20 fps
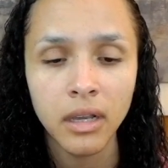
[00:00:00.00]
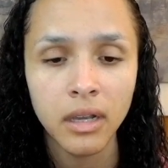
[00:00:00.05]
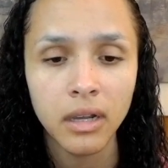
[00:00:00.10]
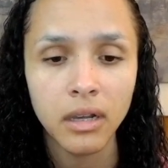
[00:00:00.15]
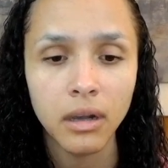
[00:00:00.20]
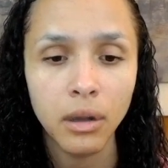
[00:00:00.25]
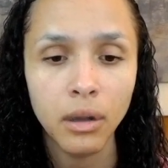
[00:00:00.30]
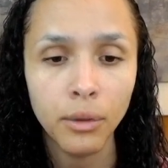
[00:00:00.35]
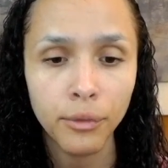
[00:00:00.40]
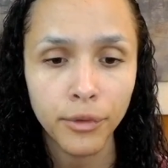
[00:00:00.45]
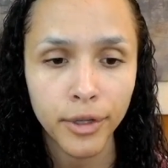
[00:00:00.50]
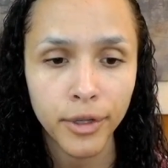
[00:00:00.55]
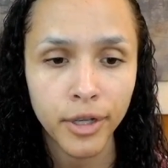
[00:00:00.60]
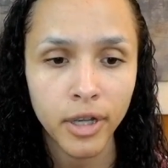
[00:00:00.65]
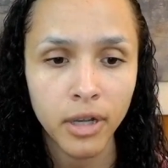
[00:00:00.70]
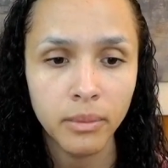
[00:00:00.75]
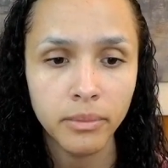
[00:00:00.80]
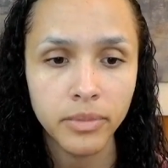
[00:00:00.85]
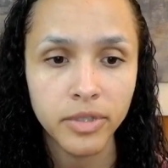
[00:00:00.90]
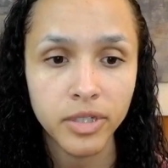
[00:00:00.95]

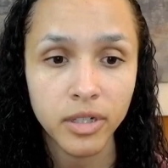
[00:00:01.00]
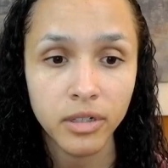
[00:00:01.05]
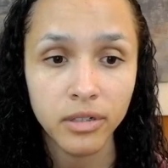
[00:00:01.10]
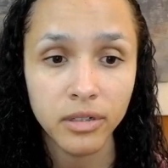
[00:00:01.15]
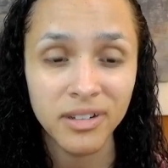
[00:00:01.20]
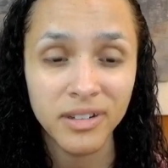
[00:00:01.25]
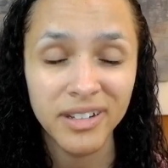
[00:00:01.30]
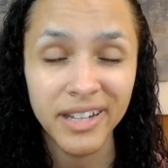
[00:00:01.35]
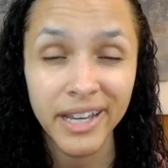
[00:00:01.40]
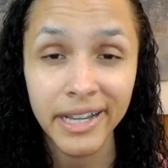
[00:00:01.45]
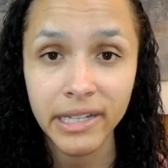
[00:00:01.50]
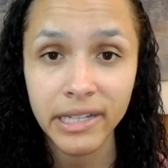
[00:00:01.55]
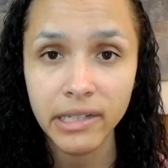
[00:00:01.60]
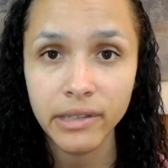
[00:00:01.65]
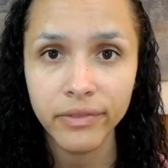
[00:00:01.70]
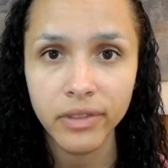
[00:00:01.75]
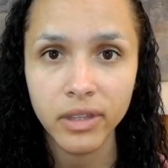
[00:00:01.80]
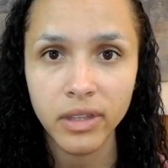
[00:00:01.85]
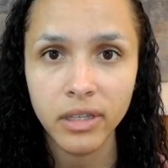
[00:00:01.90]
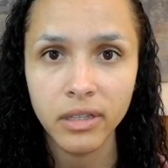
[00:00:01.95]
overcome certain
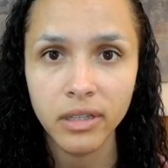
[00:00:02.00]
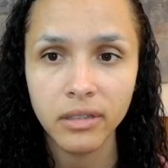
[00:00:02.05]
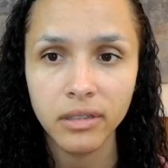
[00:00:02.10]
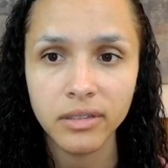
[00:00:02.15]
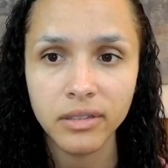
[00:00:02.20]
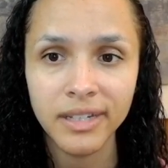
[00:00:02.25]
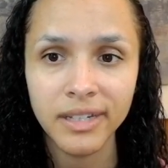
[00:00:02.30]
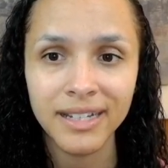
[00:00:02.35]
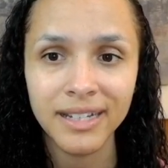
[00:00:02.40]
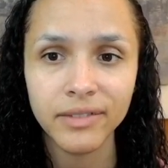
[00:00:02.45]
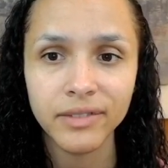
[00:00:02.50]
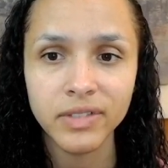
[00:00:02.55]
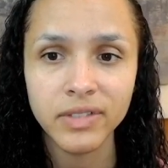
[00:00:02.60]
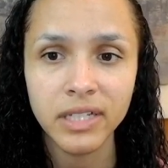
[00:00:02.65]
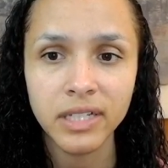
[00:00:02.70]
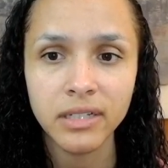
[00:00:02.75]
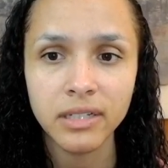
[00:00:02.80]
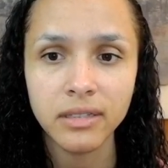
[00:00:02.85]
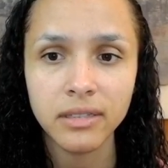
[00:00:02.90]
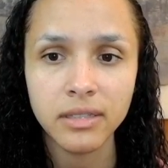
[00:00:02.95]
negative things, negative
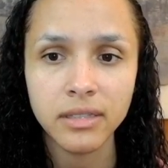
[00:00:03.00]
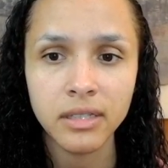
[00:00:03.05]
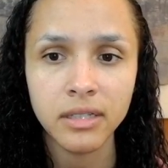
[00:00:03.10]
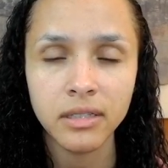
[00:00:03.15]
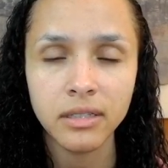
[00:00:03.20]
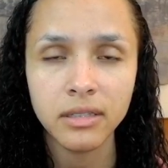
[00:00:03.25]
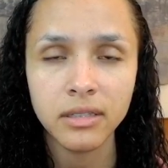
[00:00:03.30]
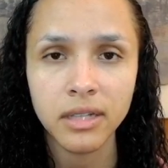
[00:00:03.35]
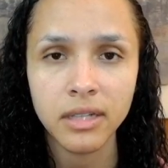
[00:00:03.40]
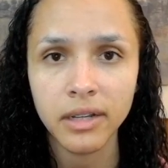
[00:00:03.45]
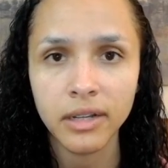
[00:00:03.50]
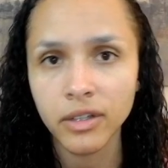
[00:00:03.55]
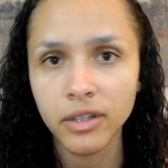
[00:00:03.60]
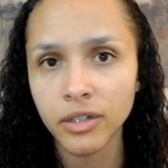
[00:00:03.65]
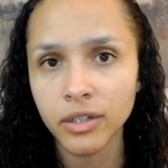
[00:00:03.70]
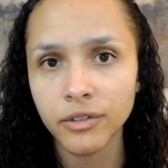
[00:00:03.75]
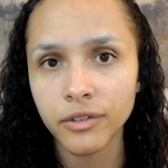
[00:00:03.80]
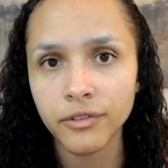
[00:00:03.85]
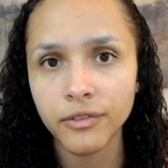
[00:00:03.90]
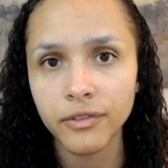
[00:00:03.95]
tendencies that I
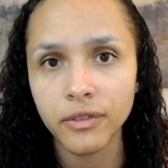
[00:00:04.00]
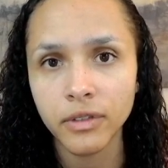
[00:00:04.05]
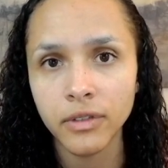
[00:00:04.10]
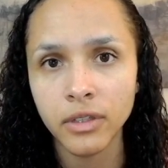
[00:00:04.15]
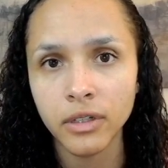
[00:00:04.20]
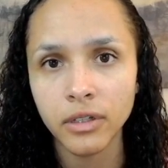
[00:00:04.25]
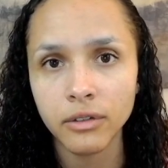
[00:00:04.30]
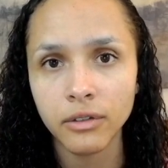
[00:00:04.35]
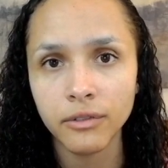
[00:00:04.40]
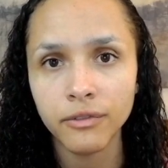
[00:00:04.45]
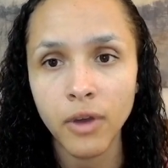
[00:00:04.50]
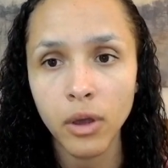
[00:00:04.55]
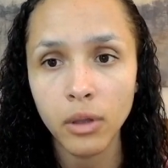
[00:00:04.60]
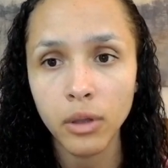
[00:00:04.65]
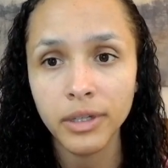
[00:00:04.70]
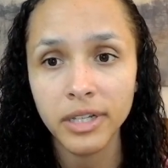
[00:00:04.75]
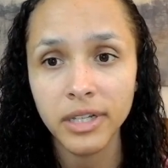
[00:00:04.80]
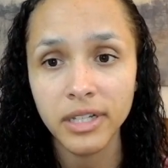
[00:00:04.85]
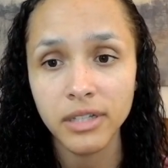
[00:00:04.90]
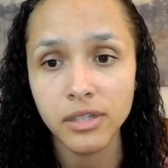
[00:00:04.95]
could have, you know,
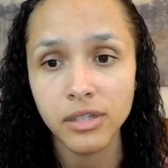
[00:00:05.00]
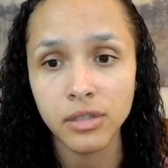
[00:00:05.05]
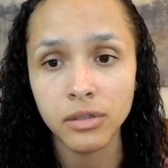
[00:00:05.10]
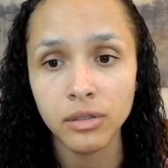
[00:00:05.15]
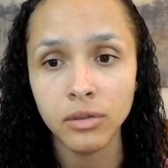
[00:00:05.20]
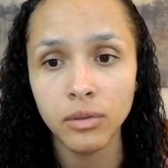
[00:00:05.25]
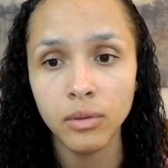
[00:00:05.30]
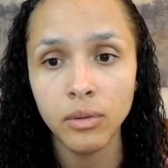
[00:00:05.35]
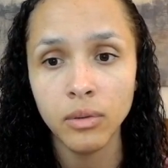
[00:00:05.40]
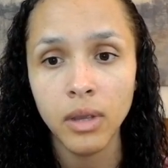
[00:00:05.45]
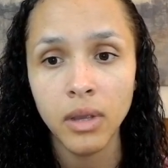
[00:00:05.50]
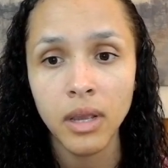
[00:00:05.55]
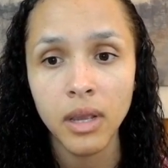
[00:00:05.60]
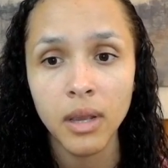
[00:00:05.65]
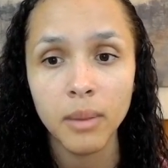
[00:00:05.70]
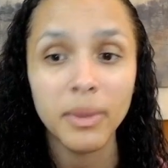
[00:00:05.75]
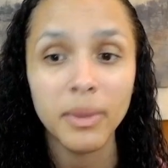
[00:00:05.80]
fallen into by